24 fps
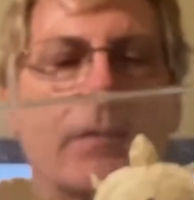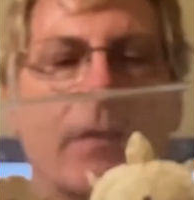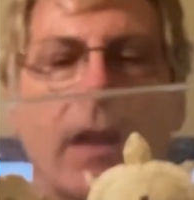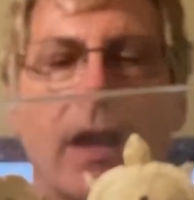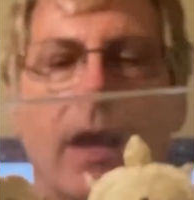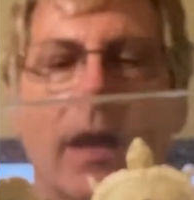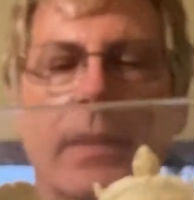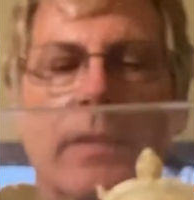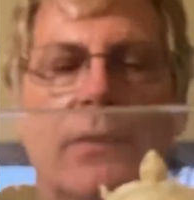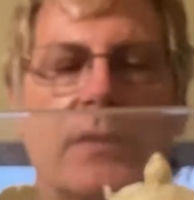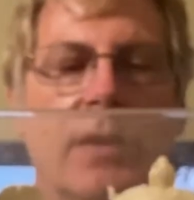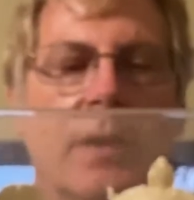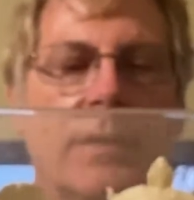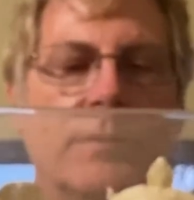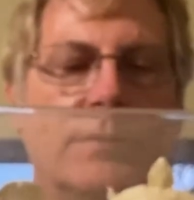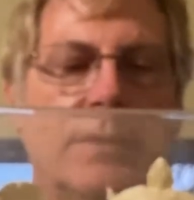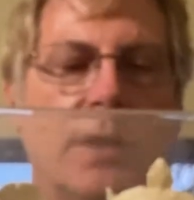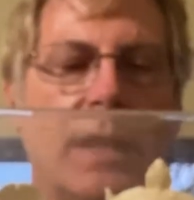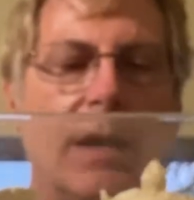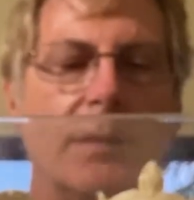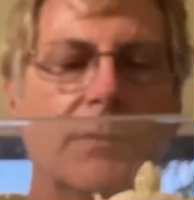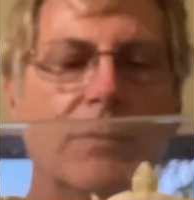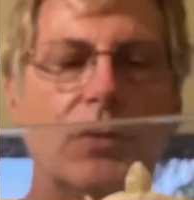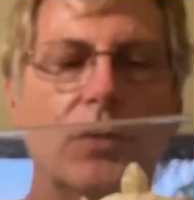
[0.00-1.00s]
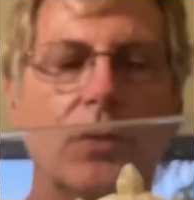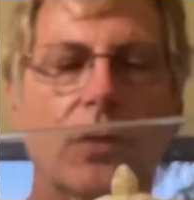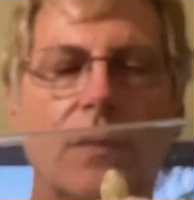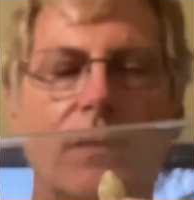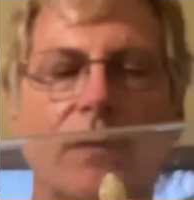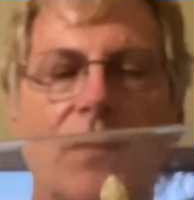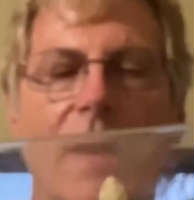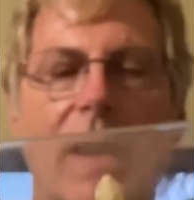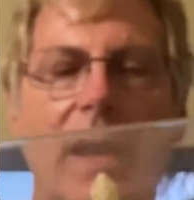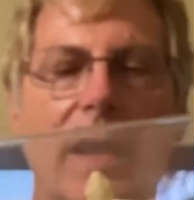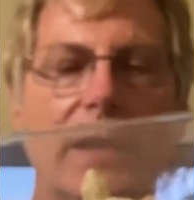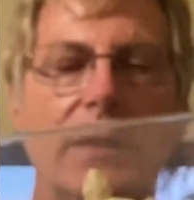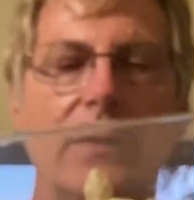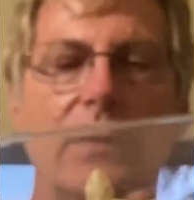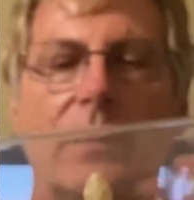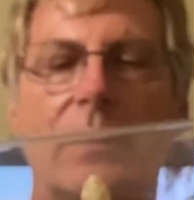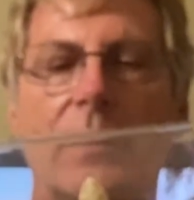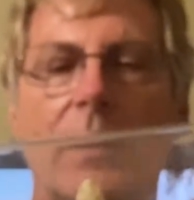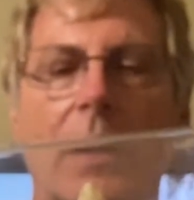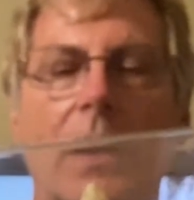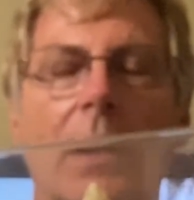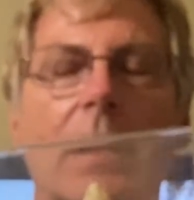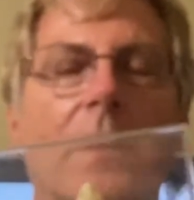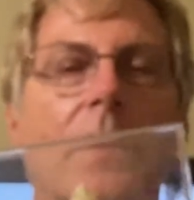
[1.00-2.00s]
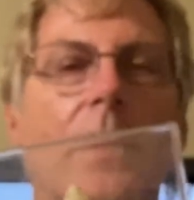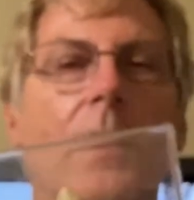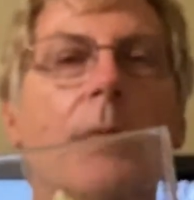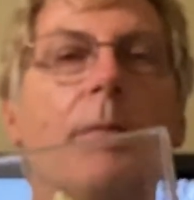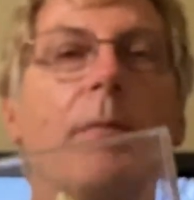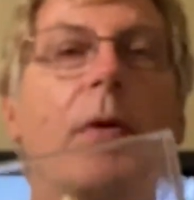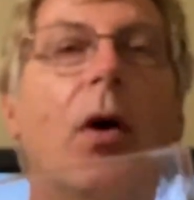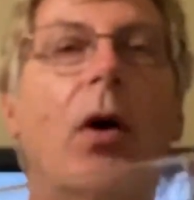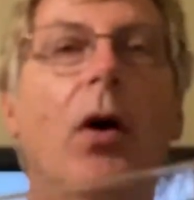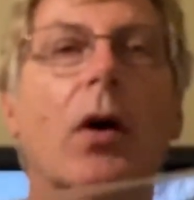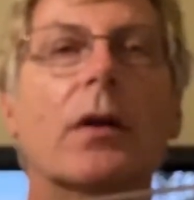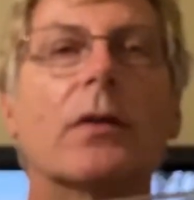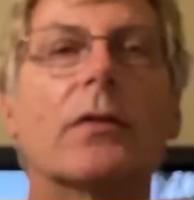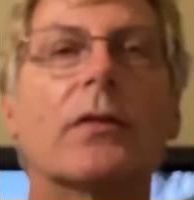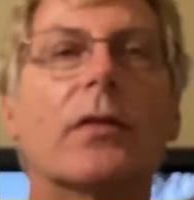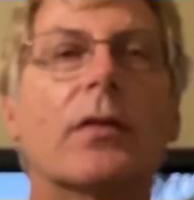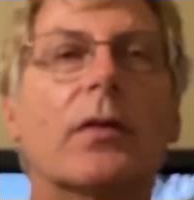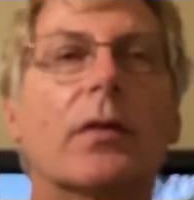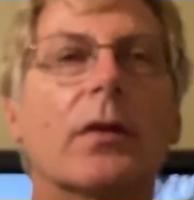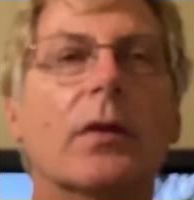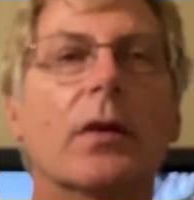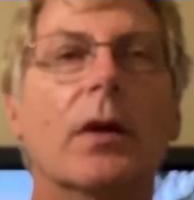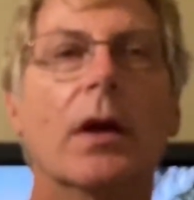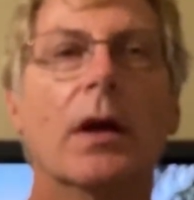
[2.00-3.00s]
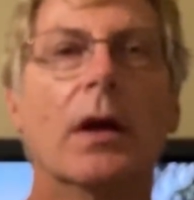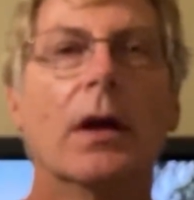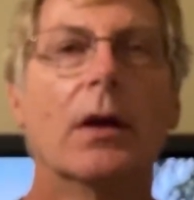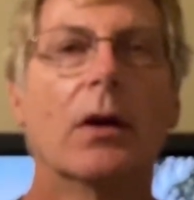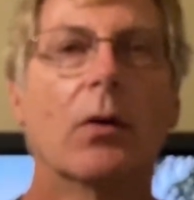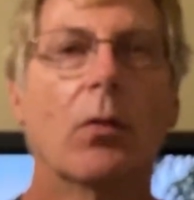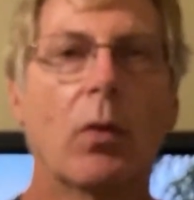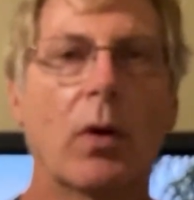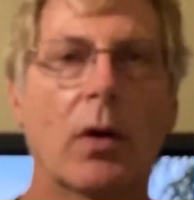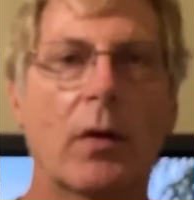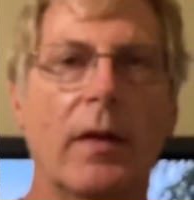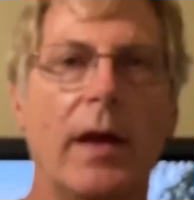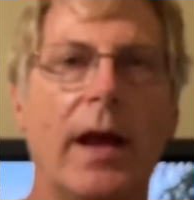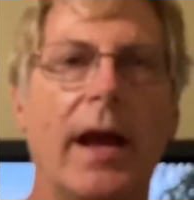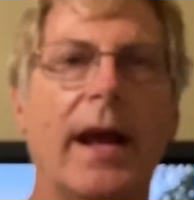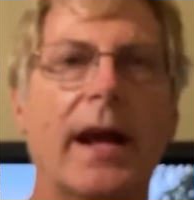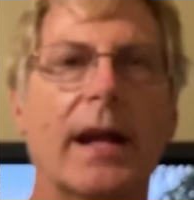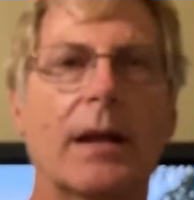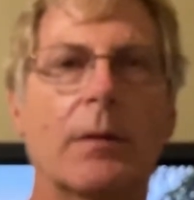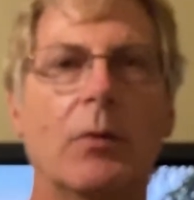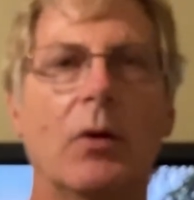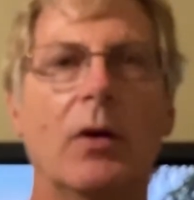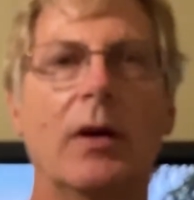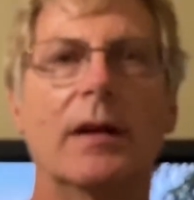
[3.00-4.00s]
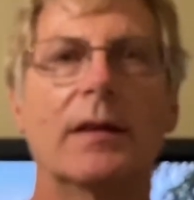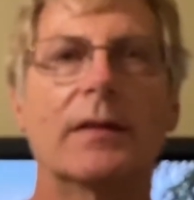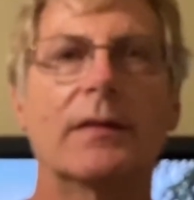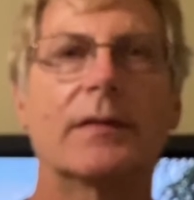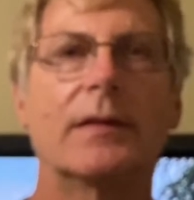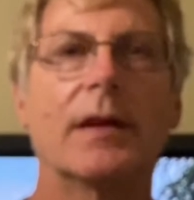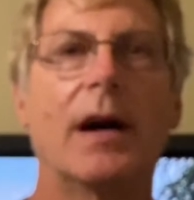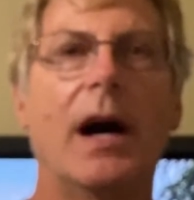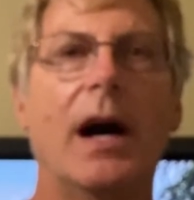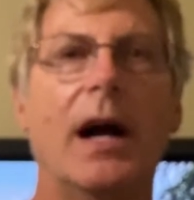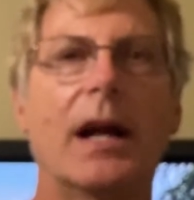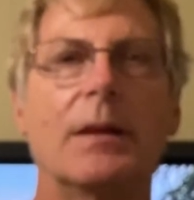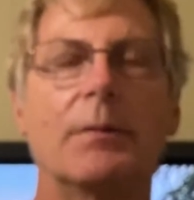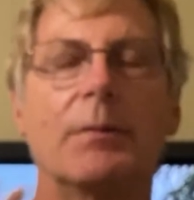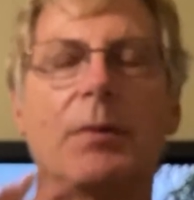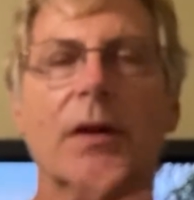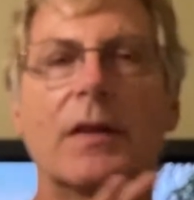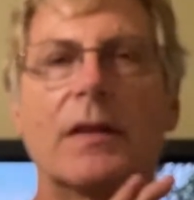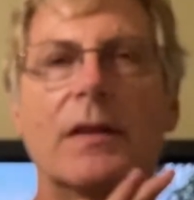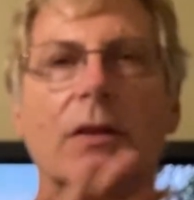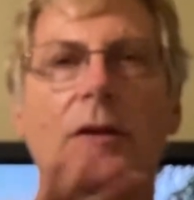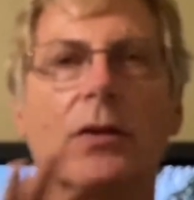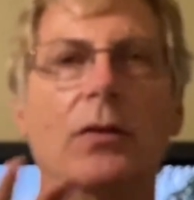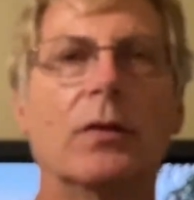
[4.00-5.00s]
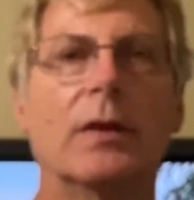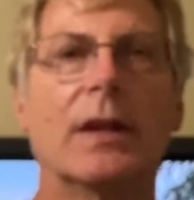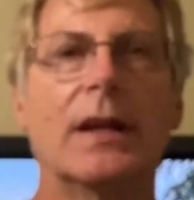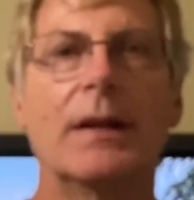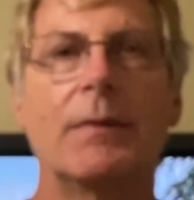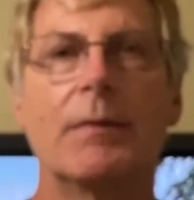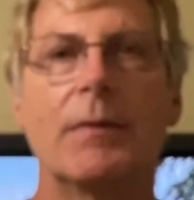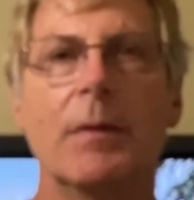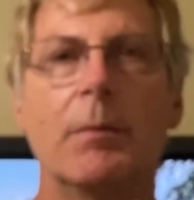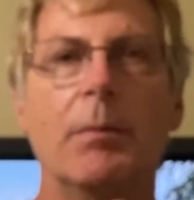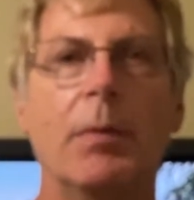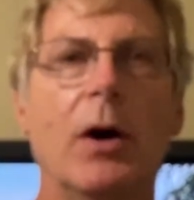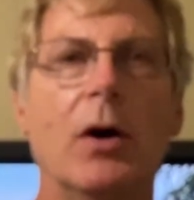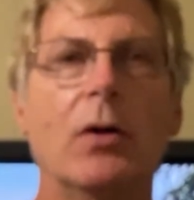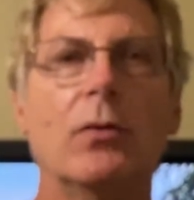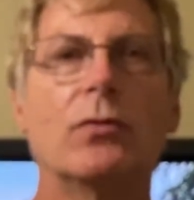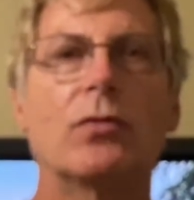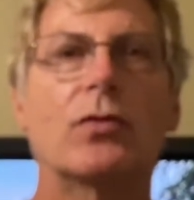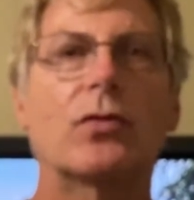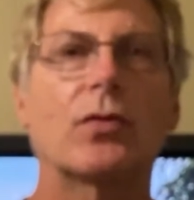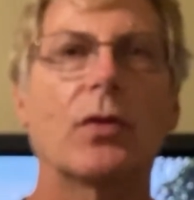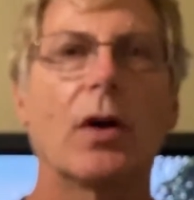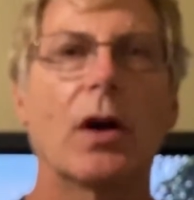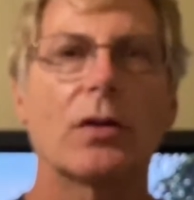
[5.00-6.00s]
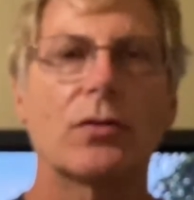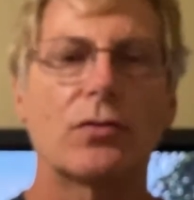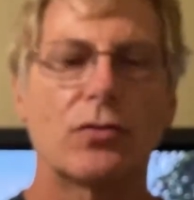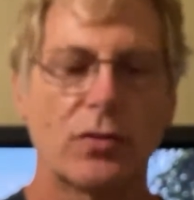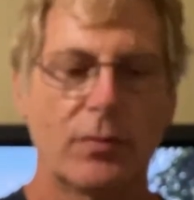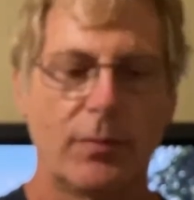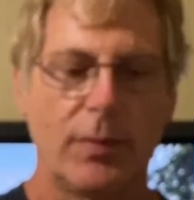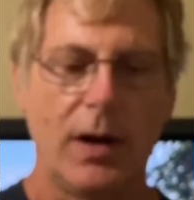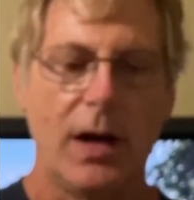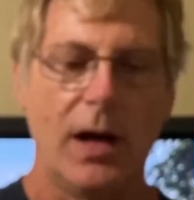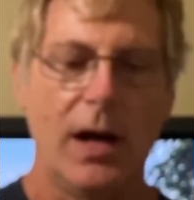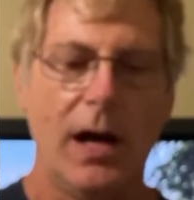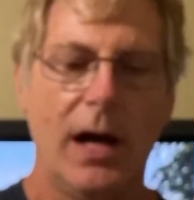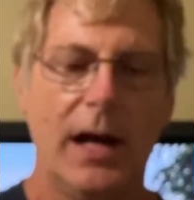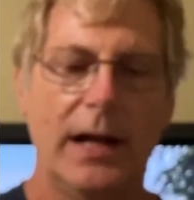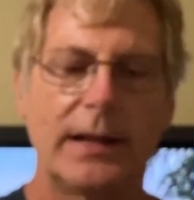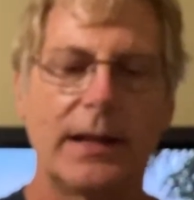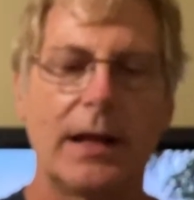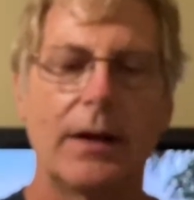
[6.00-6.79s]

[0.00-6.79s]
And sometimes you'll find the parts where the animal has died, but you leave the bone structure behind.